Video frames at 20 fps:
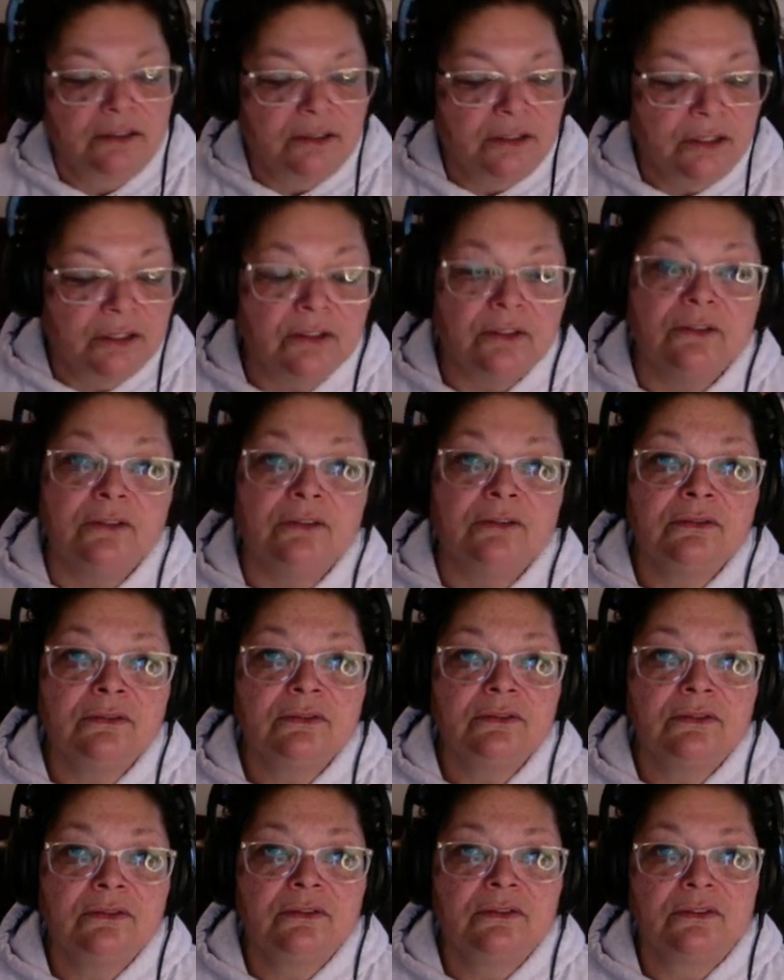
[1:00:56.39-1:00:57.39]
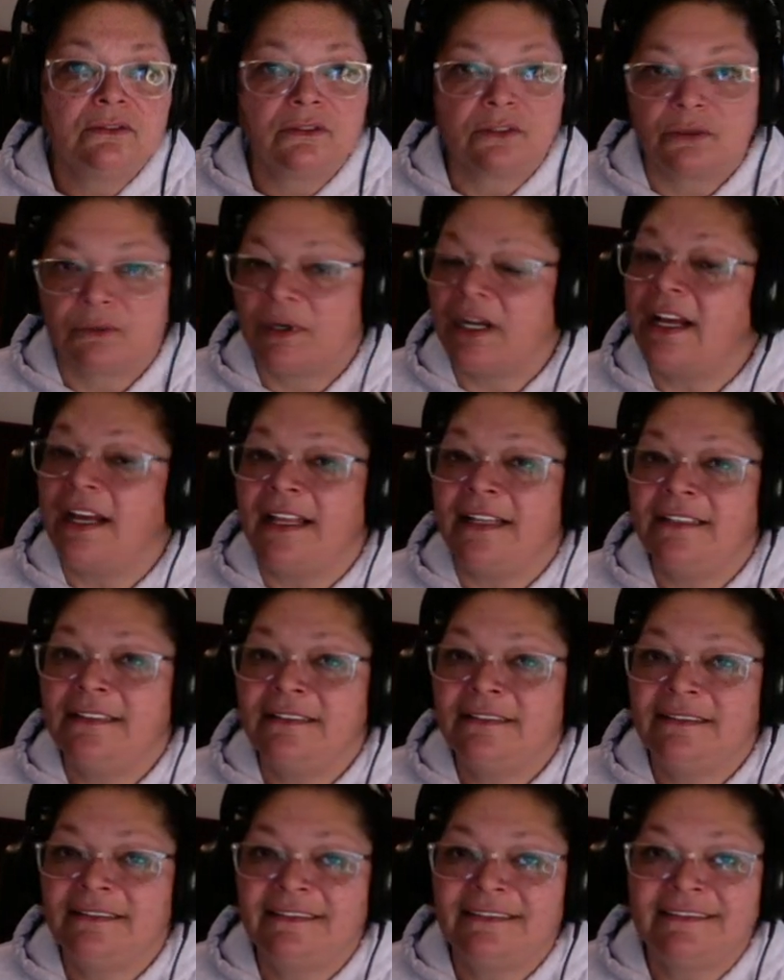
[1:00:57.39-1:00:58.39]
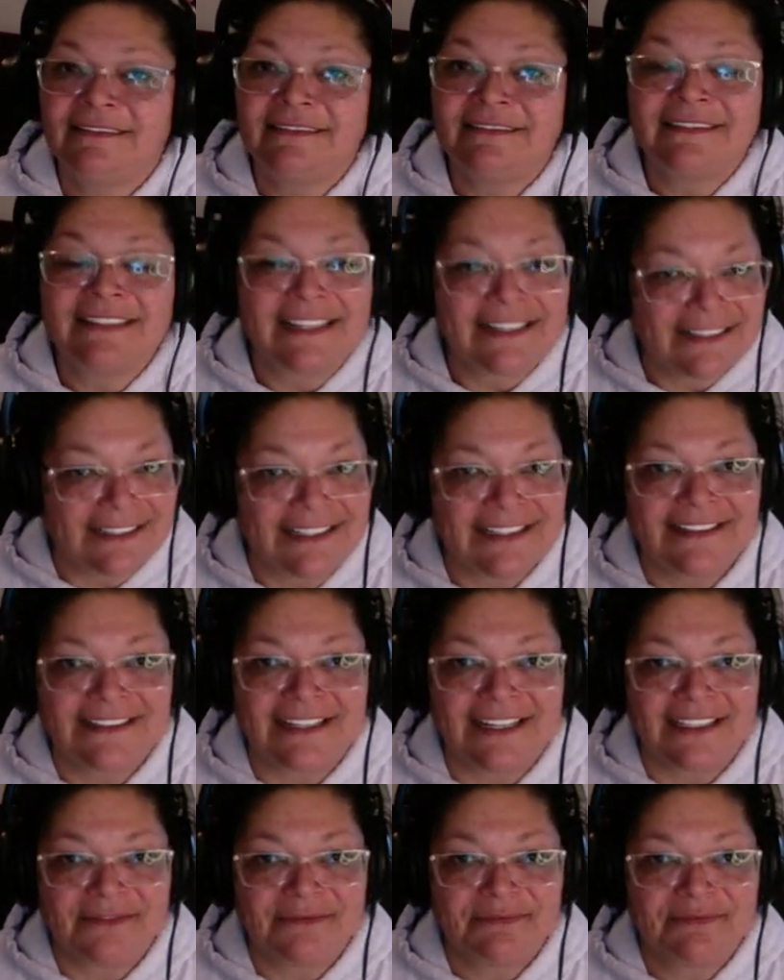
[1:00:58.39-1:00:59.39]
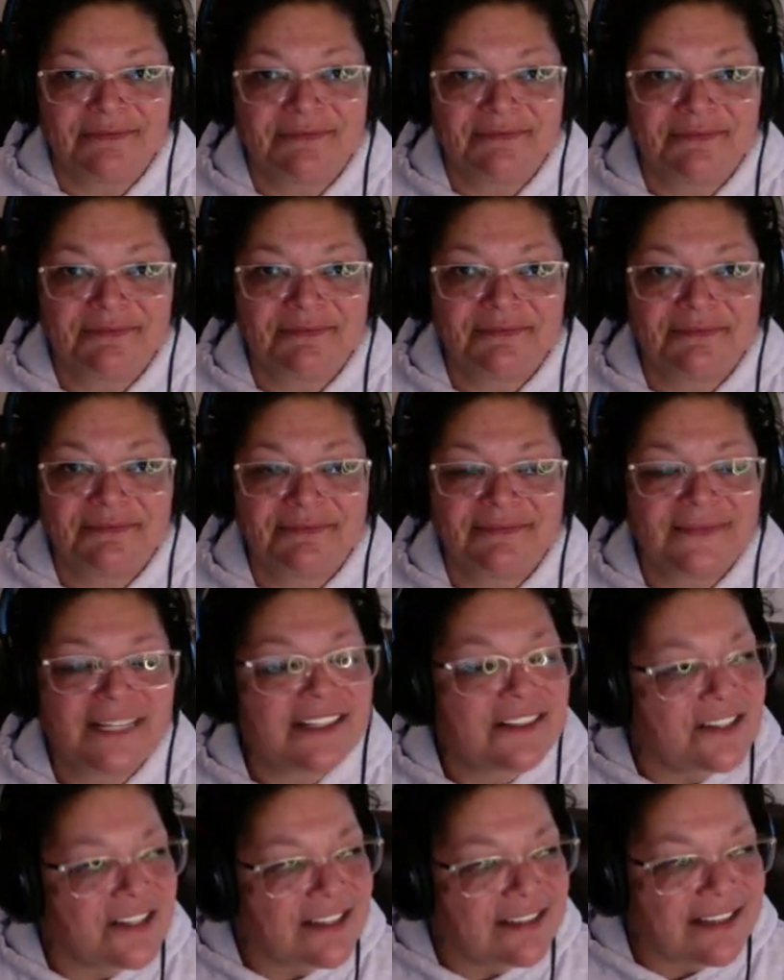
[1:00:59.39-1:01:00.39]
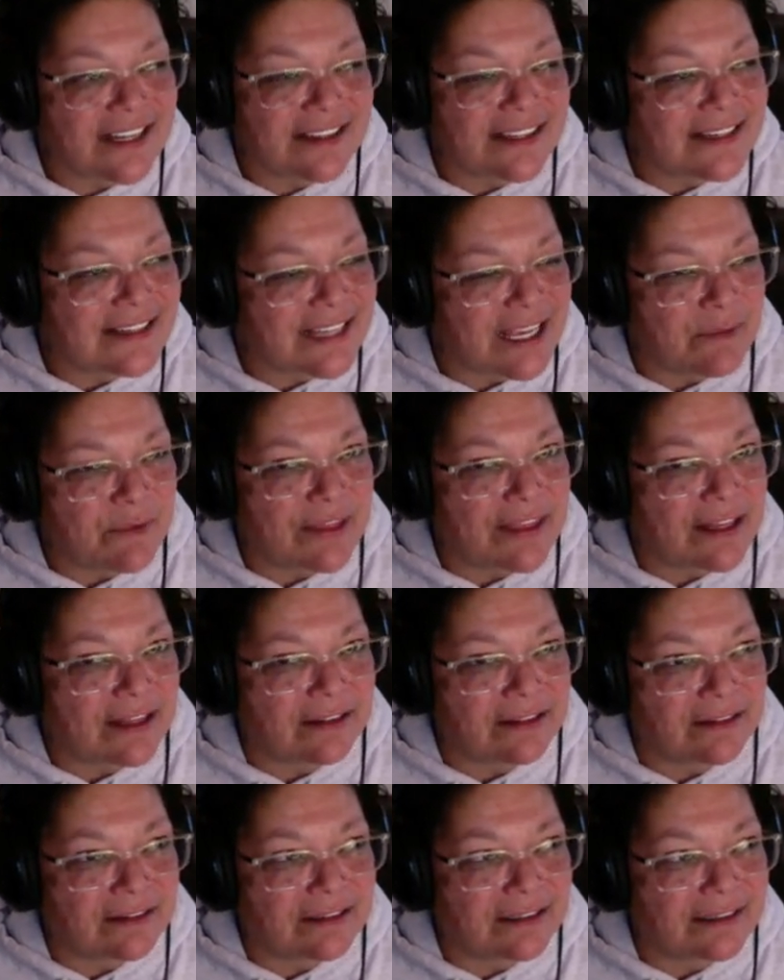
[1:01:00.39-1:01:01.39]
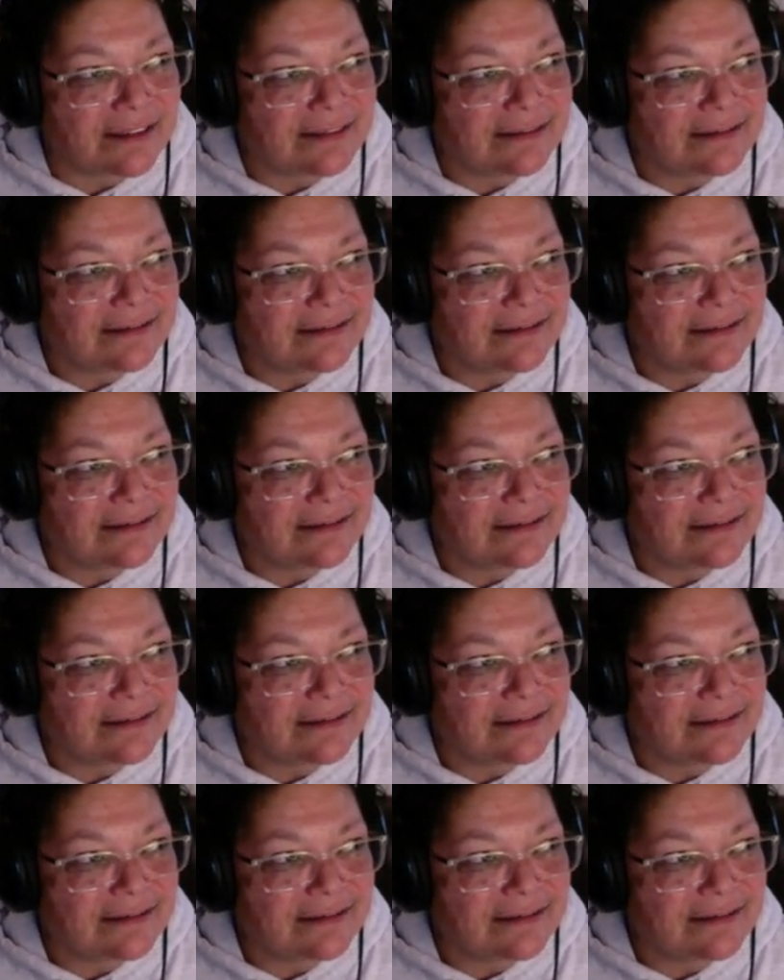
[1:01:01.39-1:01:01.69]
who or what is listening. That's just not the same without Laura.